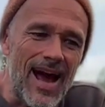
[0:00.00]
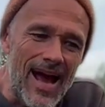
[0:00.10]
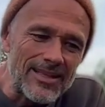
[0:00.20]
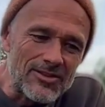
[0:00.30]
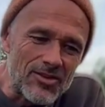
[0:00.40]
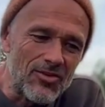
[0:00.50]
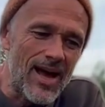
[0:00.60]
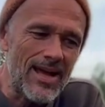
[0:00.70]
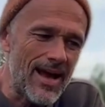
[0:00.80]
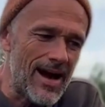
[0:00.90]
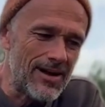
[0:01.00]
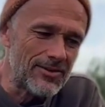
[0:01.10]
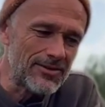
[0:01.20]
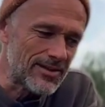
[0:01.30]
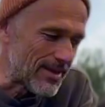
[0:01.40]
I try
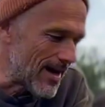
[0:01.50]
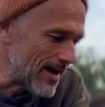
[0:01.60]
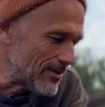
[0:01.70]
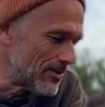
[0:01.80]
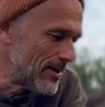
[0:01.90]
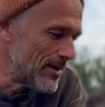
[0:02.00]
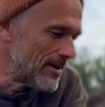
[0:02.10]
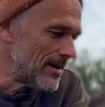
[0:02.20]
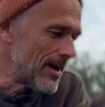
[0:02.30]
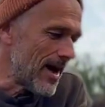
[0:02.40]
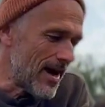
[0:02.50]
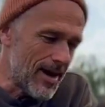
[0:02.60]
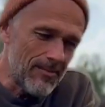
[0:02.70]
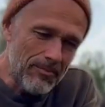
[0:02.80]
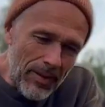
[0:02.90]
out now
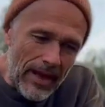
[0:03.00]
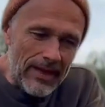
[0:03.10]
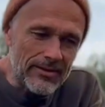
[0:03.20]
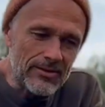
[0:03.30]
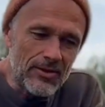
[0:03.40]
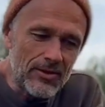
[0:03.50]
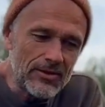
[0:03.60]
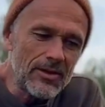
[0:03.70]
a pear on